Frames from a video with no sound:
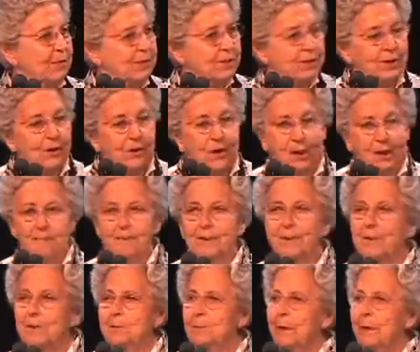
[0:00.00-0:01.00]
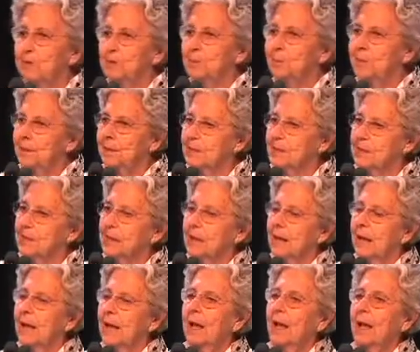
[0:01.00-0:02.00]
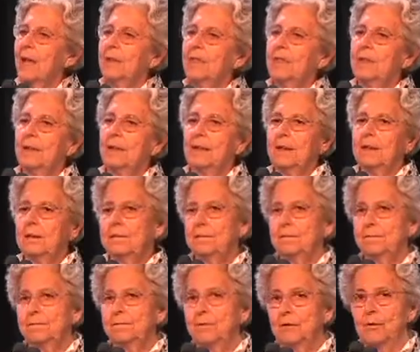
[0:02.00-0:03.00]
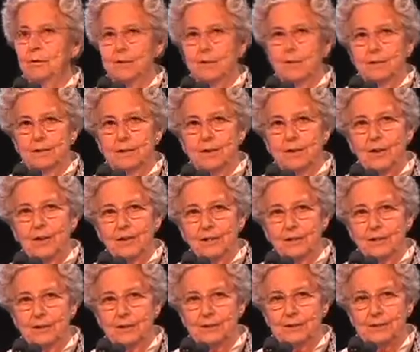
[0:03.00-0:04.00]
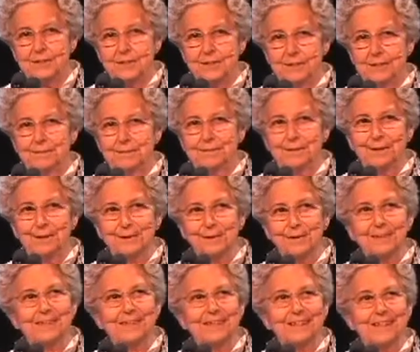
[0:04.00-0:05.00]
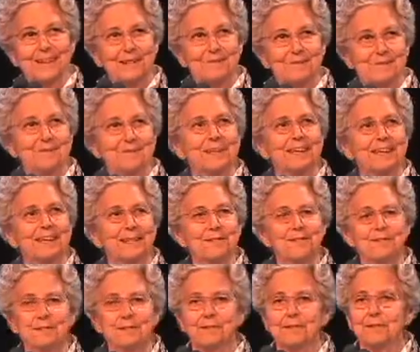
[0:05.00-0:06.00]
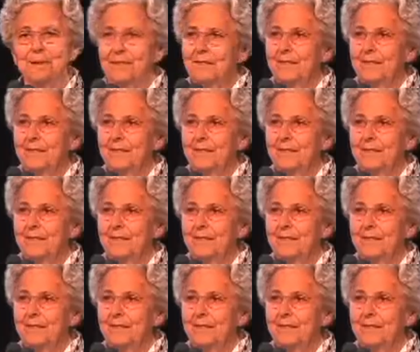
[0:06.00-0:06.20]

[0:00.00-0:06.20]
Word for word: the four law clerks that the federal government gives you and the secretary to boot.